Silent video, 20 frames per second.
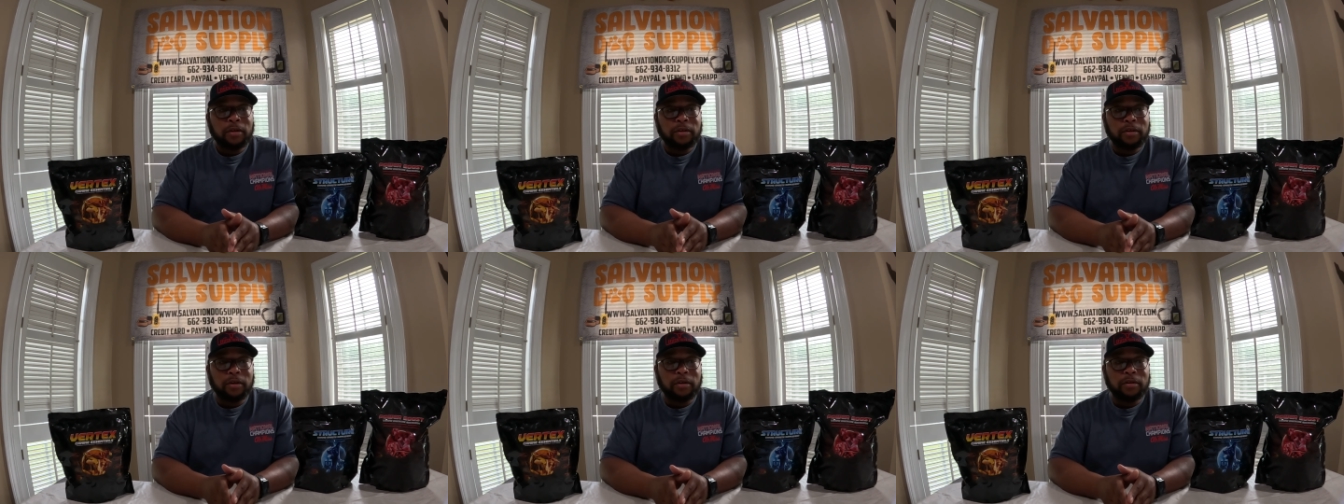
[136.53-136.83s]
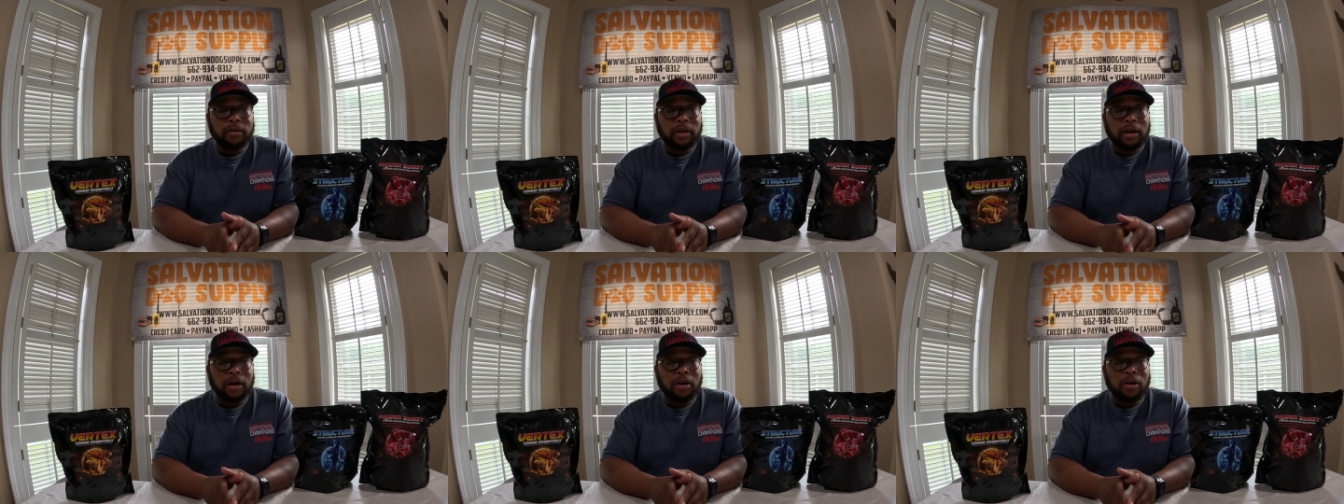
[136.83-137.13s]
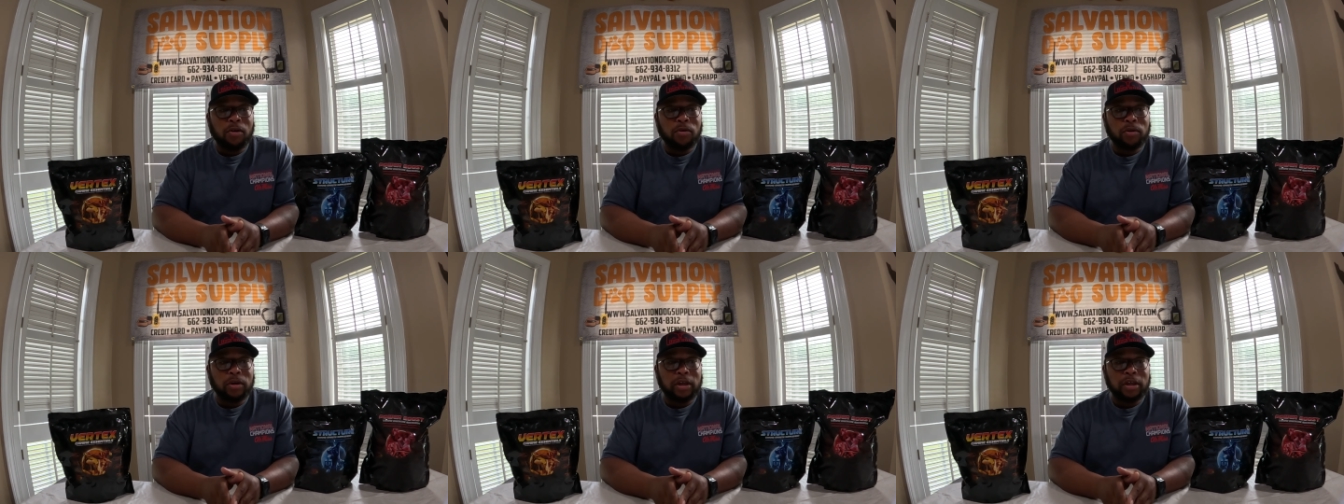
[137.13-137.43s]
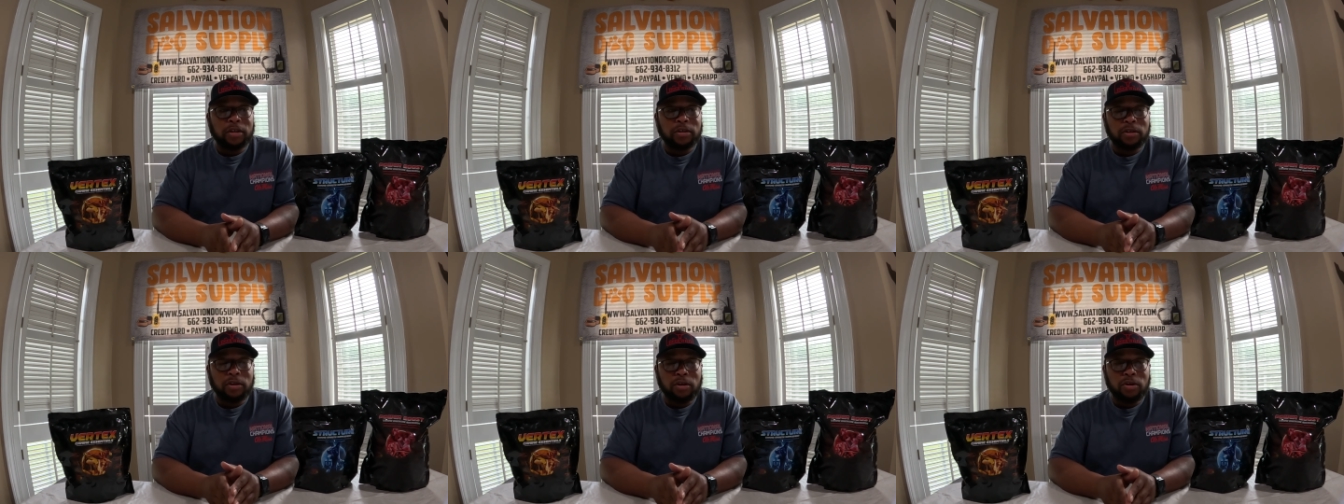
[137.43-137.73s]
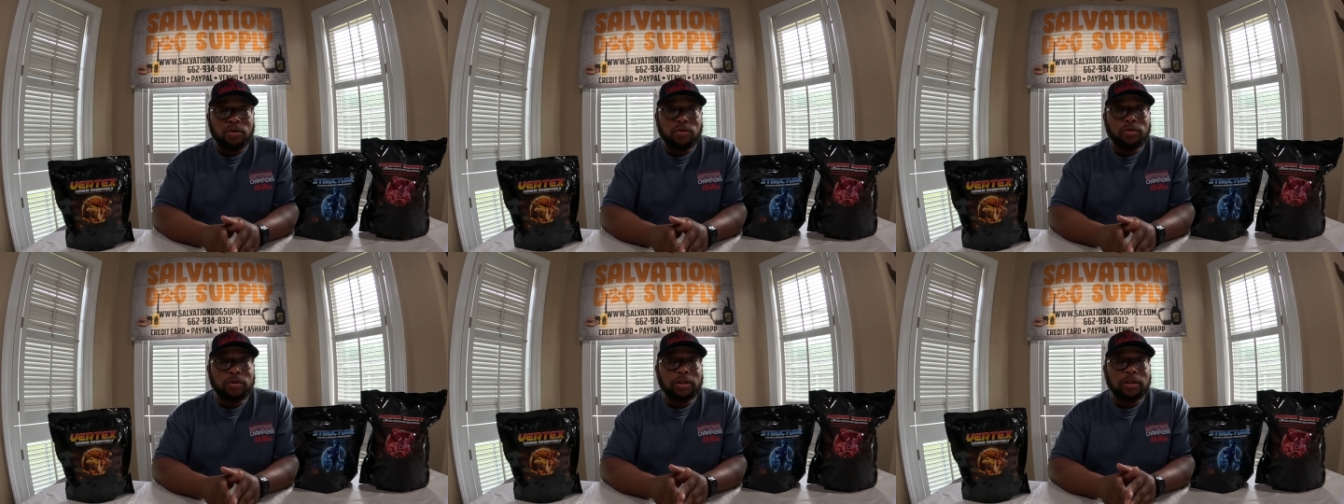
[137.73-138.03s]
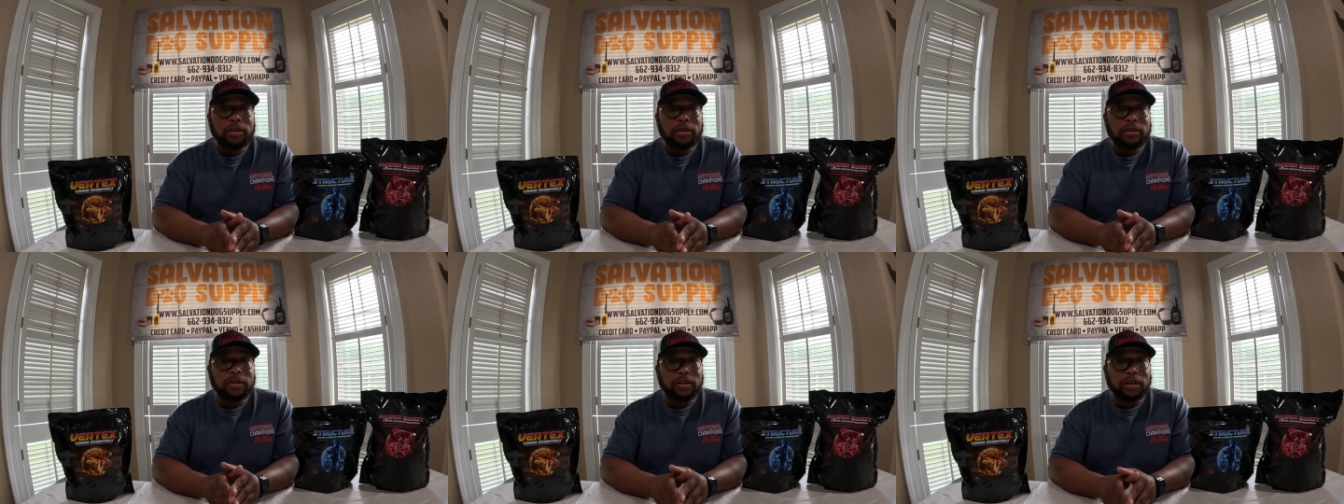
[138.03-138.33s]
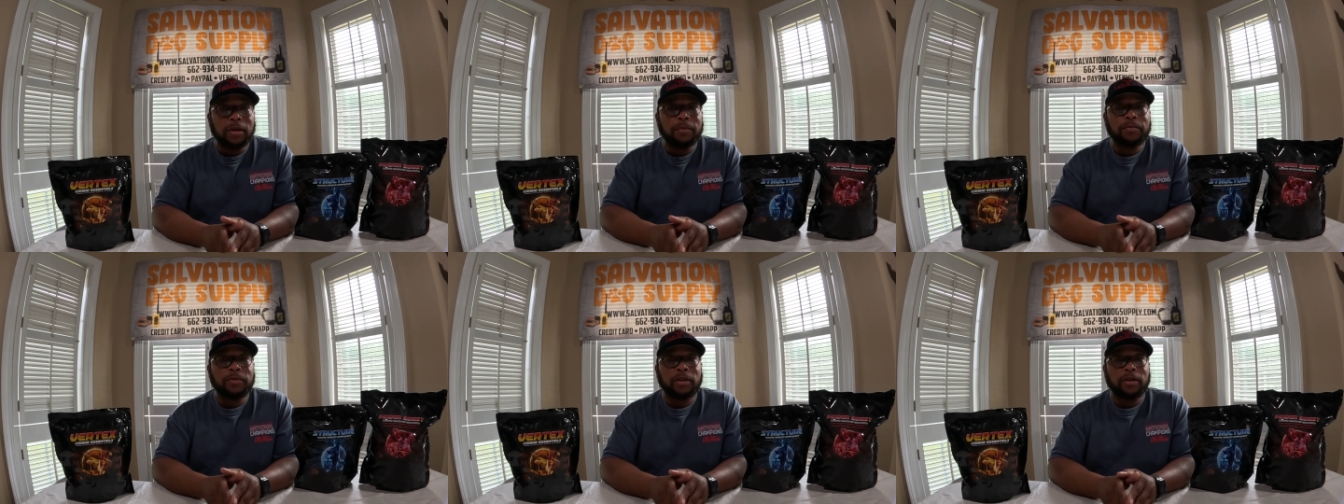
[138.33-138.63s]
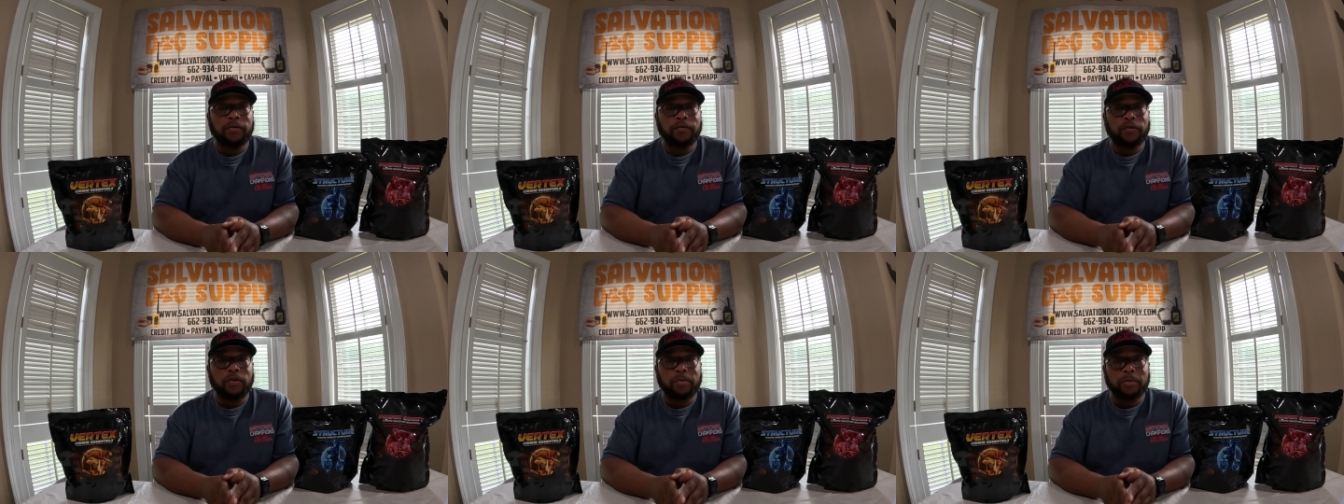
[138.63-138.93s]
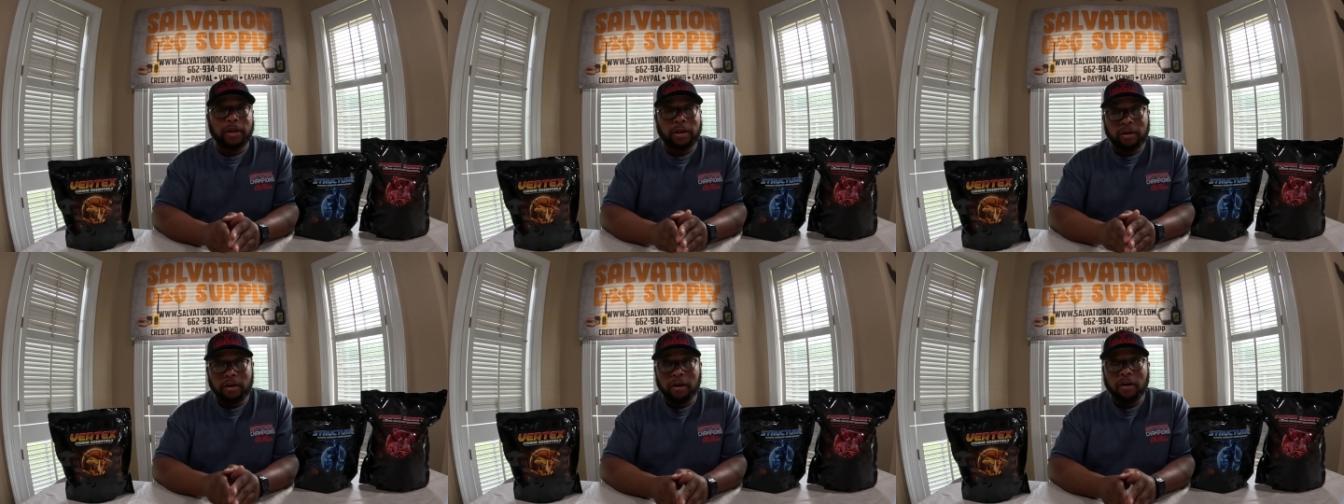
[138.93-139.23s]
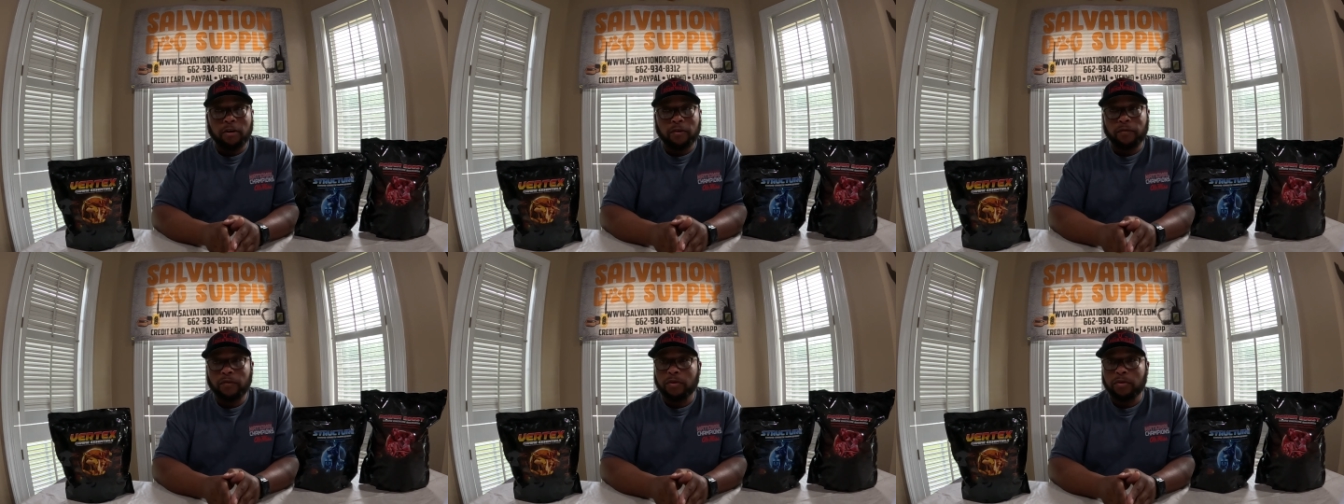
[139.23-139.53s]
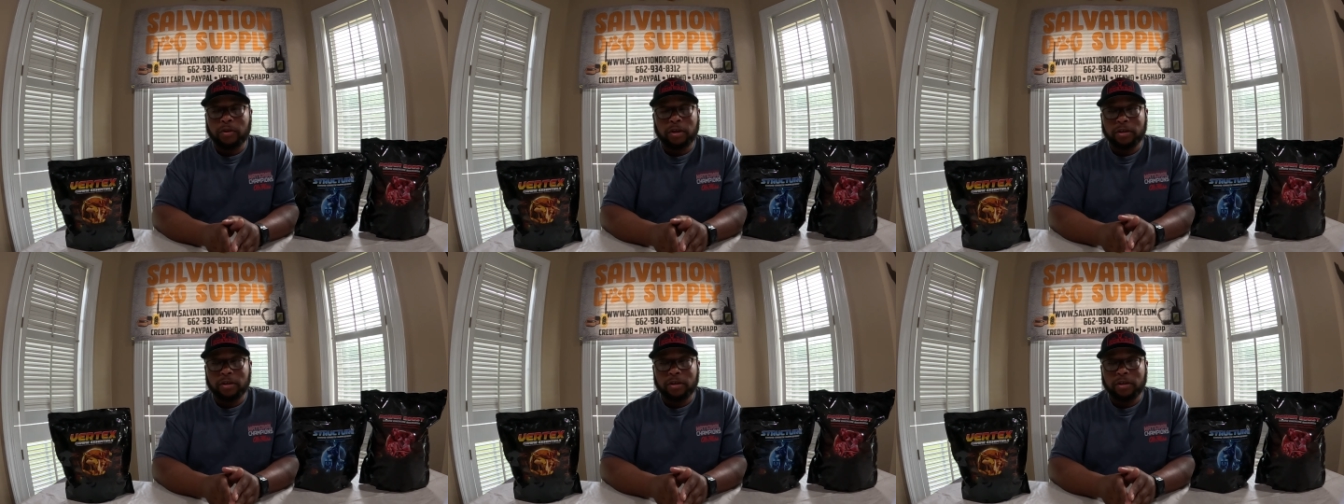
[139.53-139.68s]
your dog is losing something from that dog food.